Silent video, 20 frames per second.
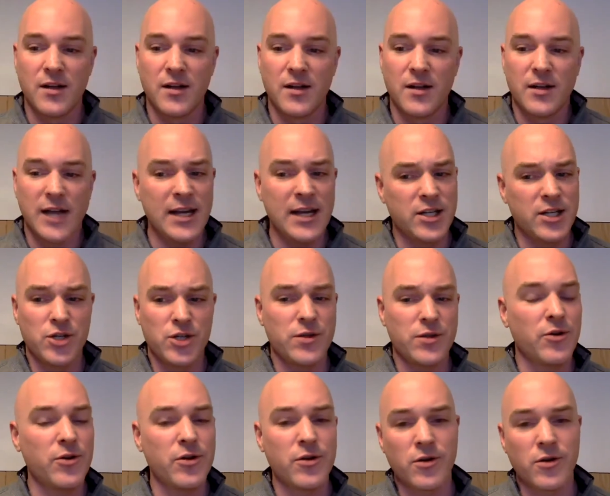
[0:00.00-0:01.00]
hey, did you
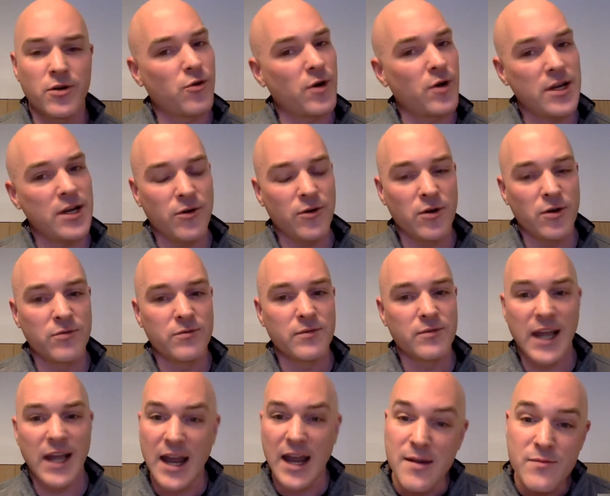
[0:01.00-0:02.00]
know you can create your own
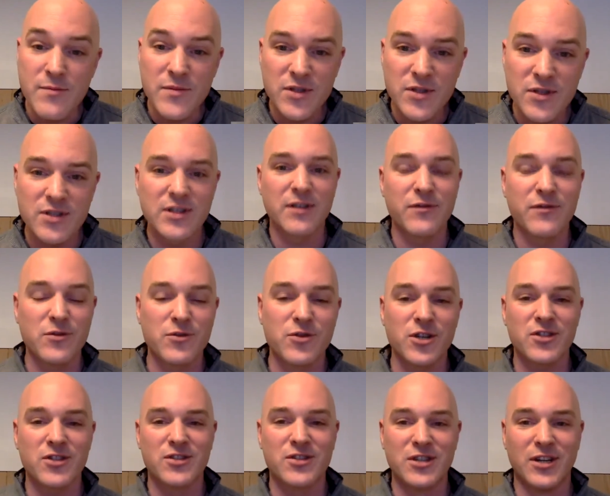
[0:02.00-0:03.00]
games if you
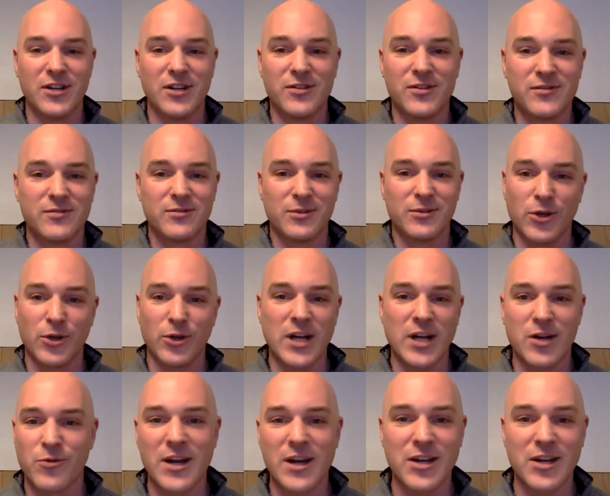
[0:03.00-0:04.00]
just, learn how to
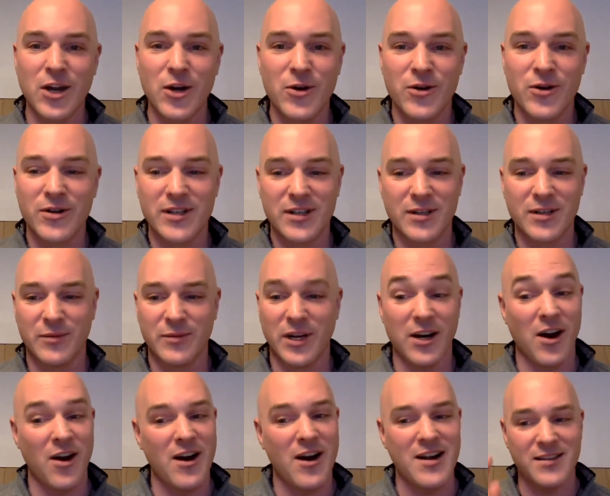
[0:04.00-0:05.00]
write code? I'm like,
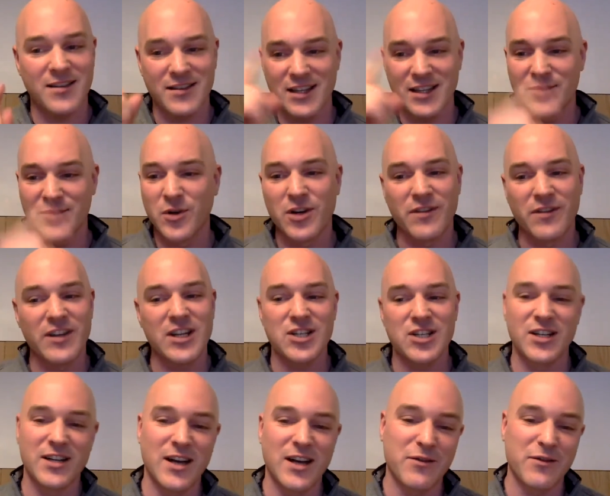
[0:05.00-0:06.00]
all right, that's motivation
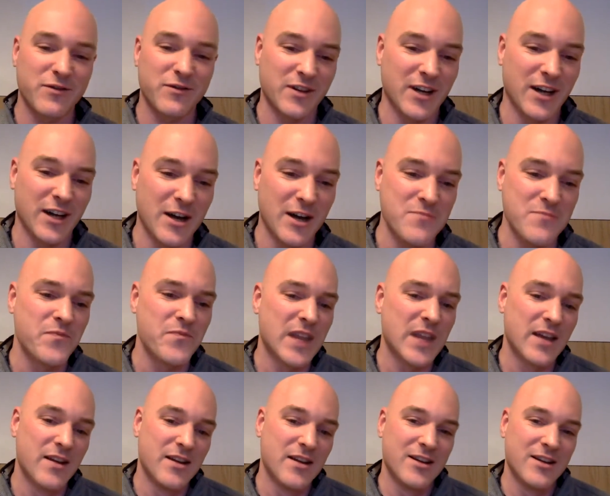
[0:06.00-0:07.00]
enough.
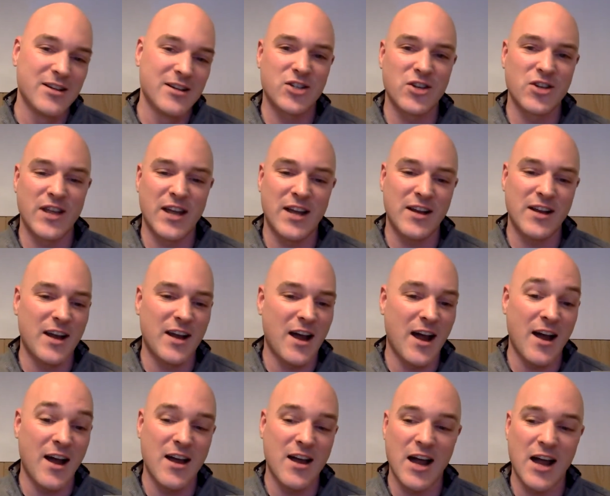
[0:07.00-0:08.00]
So then
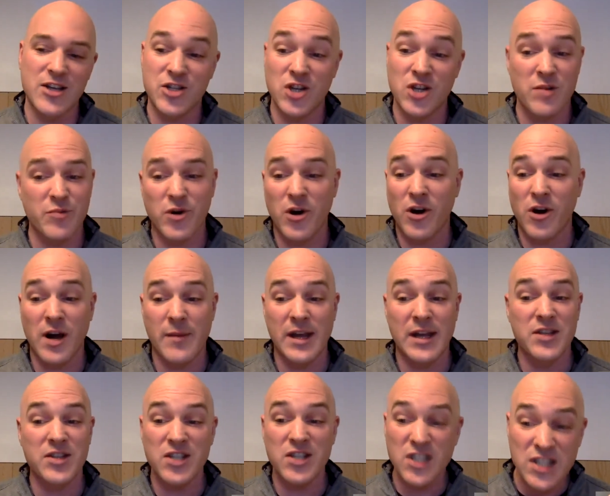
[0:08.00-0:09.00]
I started programming
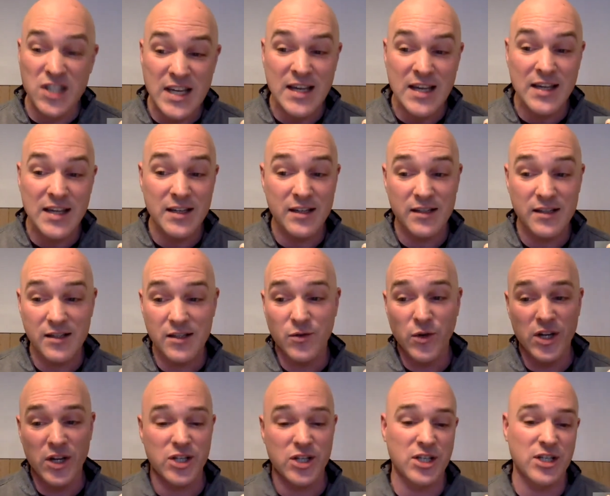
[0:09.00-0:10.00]
in C,
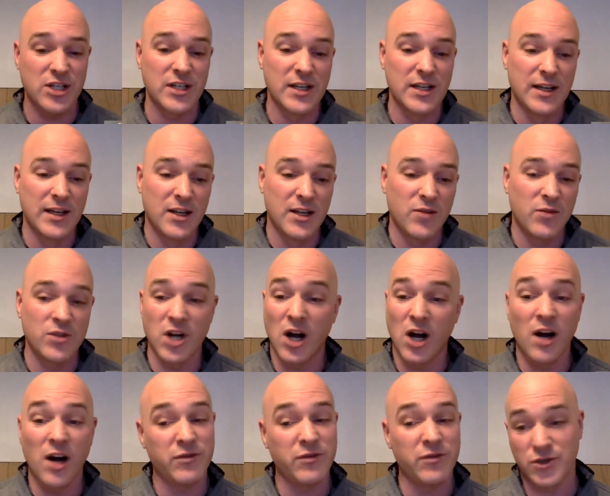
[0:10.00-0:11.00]
which was an
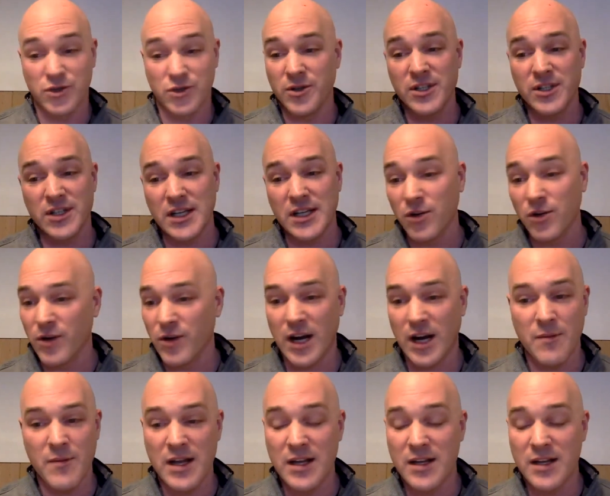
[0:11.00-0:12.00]
awful choice. I don't
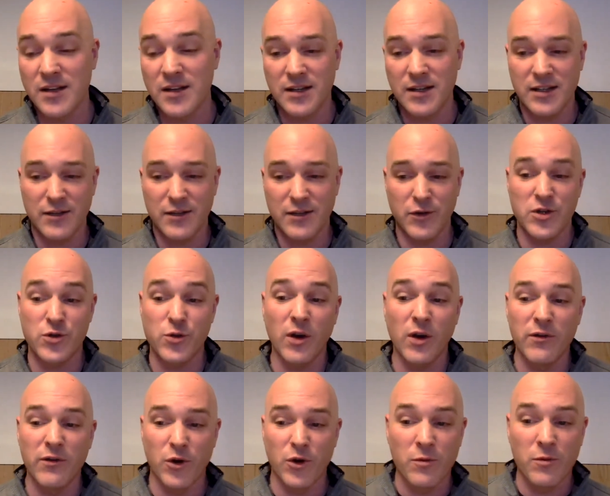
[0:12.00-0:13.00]
recommend it. For a
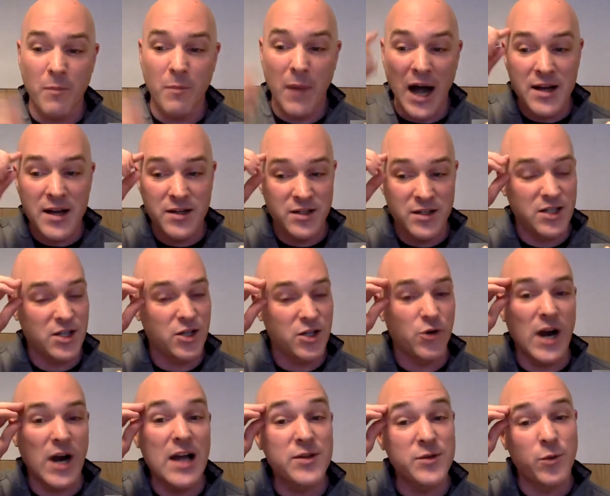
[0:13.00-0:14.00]
12-year-old mind to
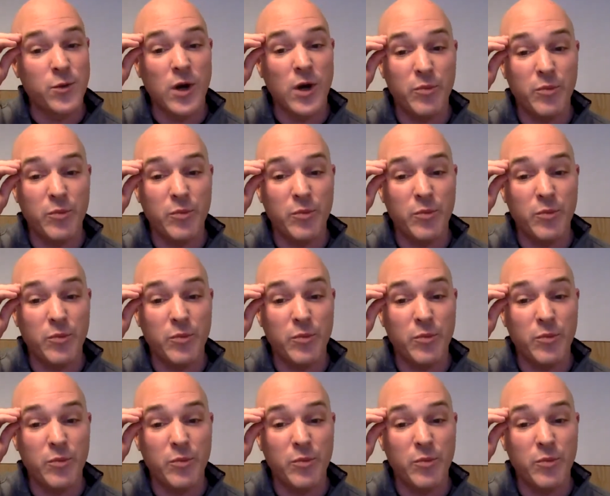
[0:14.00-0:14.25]
grasp what